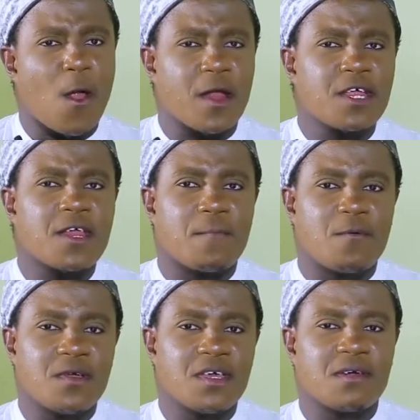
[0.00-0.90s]
I need a
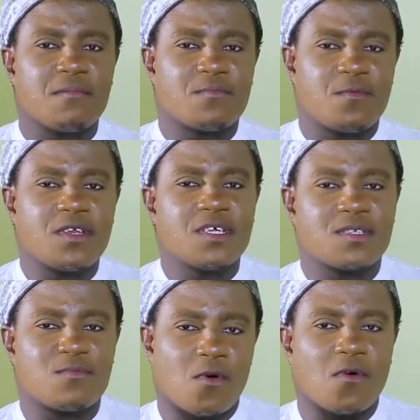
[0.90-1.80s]
pretty
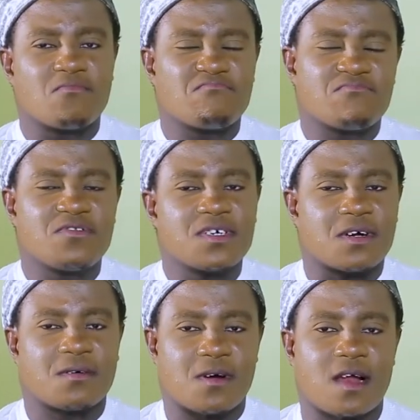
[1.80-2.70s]
small, pretty
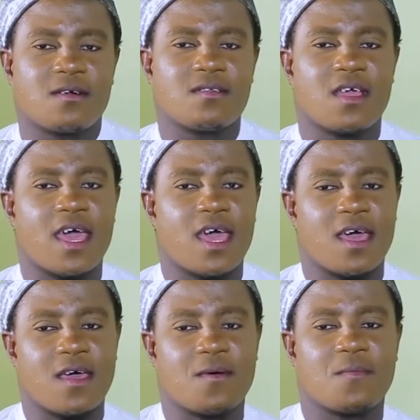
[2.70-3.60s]
kakra.
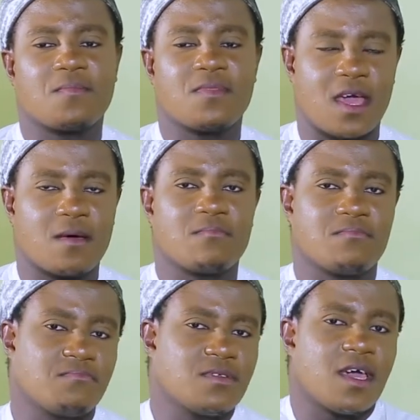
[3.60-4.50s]
I
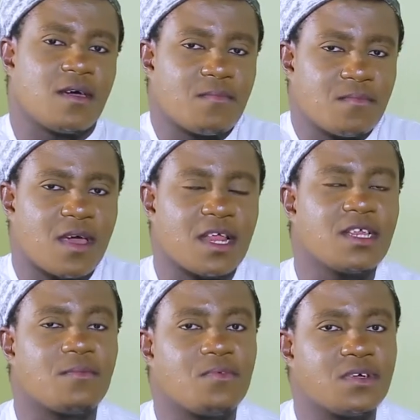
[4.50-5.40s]

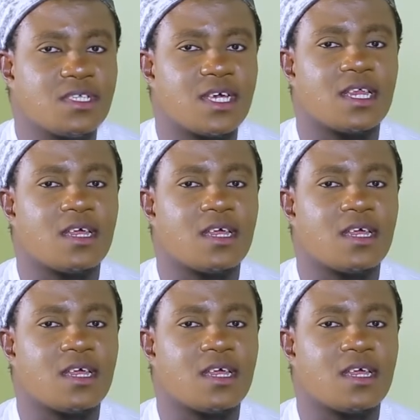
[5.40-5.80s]
need a pretty